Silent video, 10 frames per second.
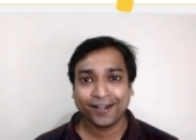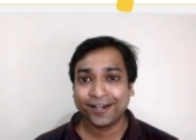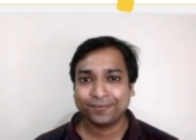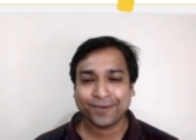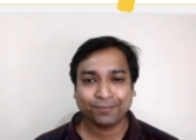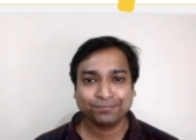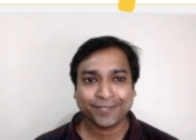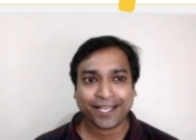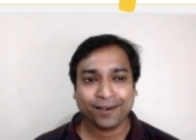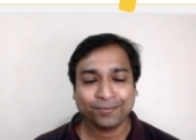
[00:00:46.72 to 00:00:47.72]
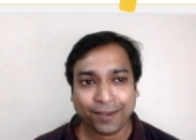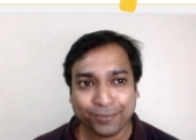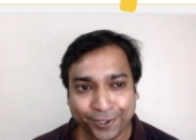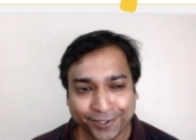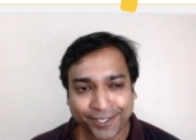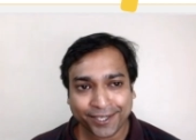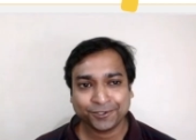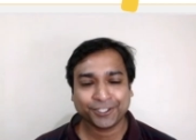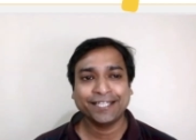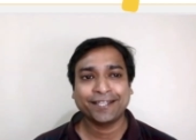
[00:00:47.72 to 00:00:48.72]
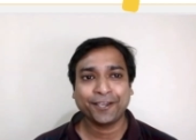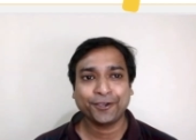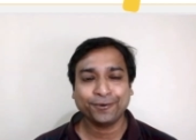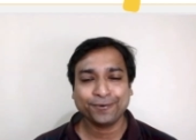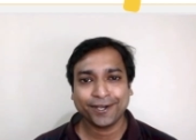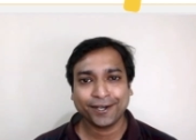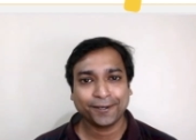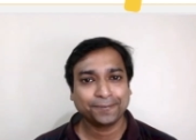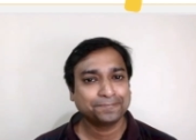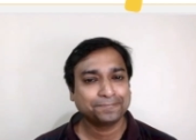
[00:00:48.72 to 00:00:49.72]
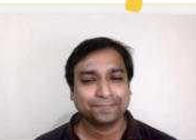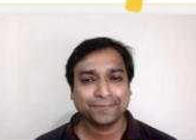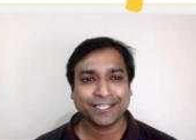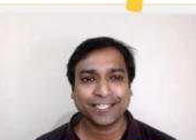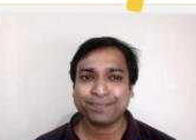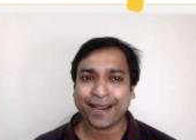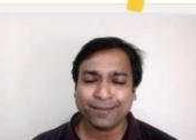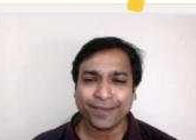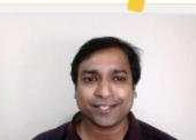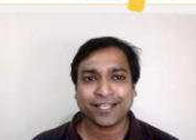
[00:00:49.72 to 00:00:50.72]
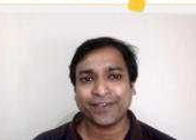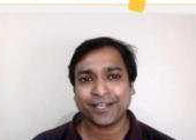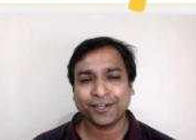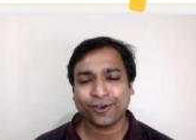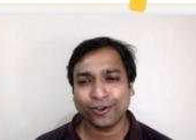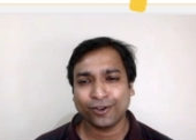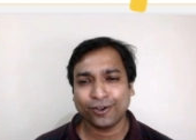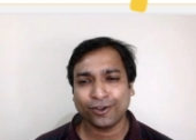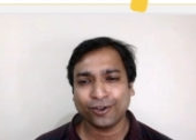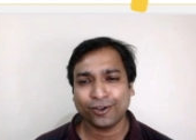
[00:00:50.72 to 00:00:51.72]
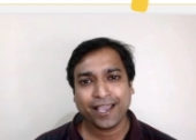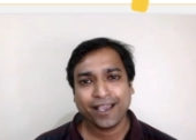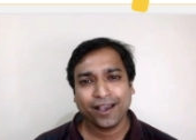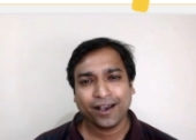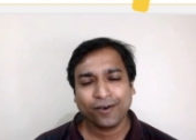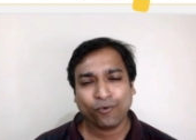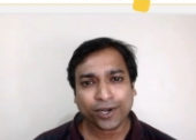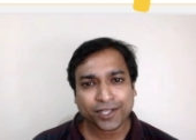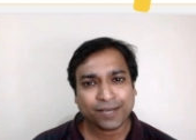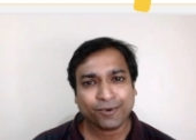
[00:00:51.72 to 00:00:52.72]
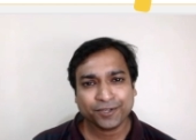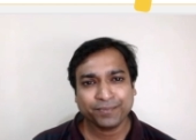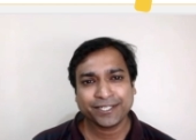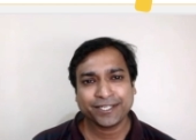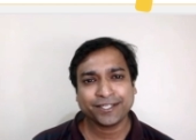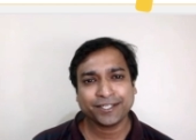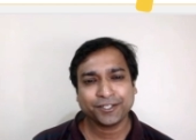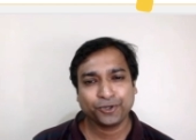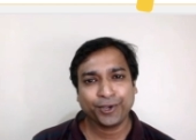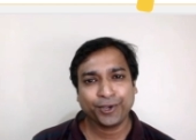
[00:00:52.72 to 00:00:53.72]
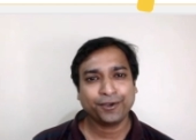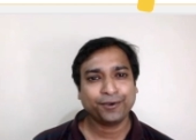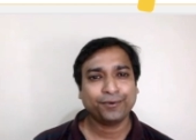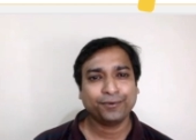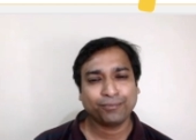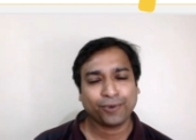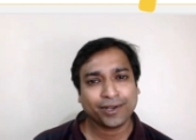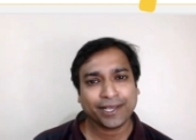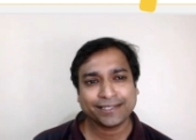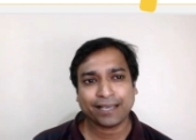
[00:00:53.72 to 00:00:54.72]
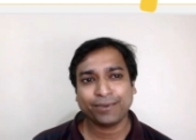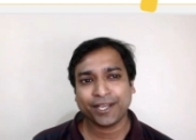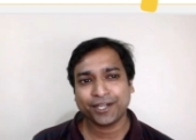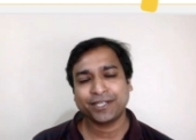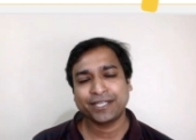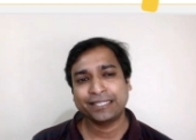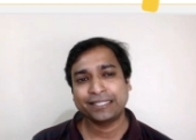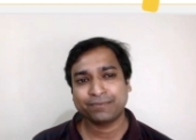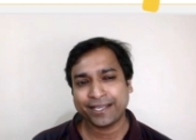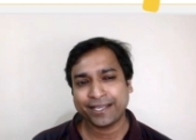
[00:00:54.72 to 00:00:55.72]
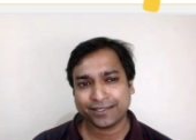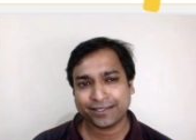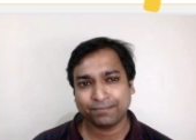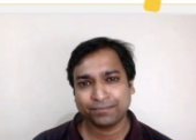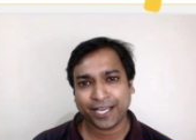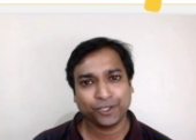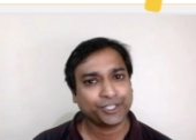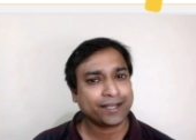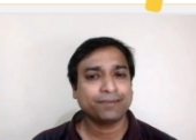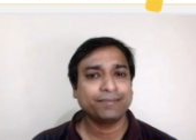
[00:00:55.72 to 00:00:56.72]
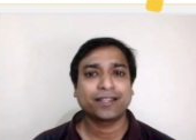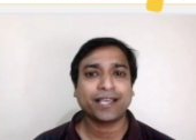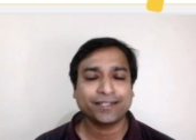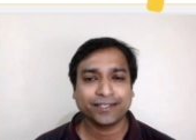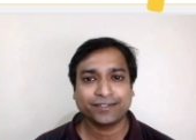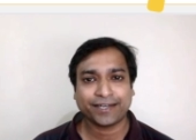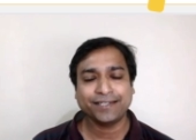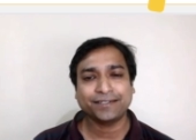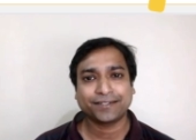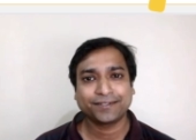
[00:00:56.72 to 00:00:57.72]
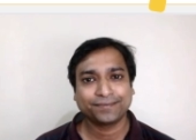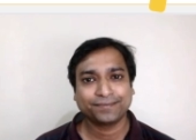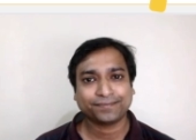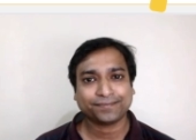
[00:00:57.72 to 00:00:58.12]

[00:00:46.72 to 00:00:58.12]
Um, I'm, I'm, I'm good, uh, thank you. Um, so this pandemic has affected all of us. Uh, what are some of the businesses doing to modernize application in this space? Uh, can you share some insights and trends?